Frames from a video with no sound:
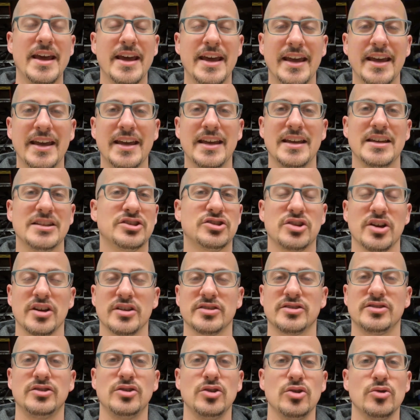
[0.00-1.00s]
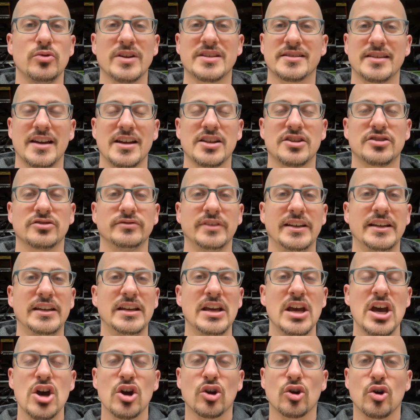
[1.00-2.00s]
is just you essentially
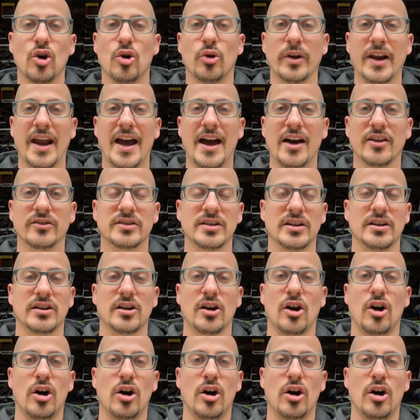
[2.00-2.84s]
going out there